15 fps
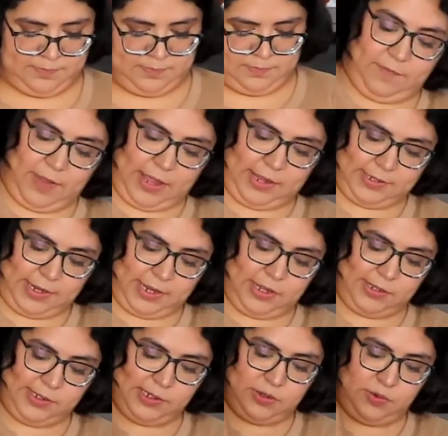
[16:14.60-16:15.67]
Fun fact, I
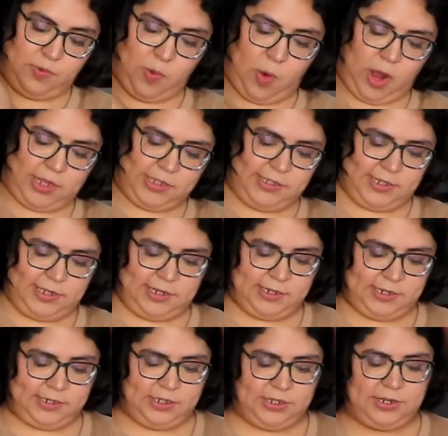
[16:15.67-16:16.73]
used to want
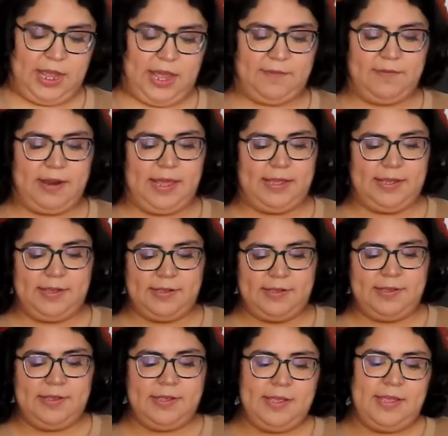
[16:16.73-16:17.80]
to have like
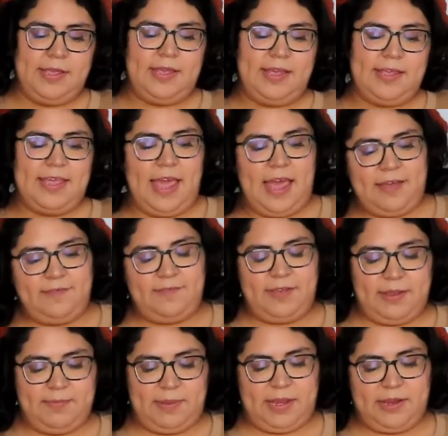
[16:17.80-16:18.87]
a
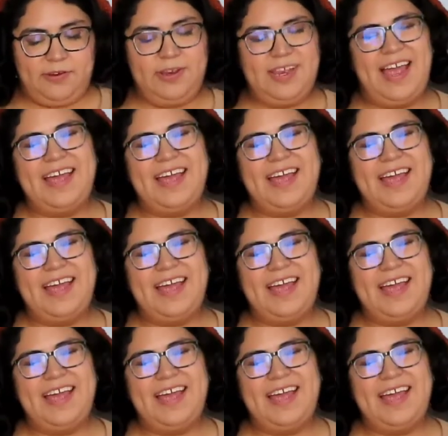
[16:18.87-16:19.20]
cafe bakery.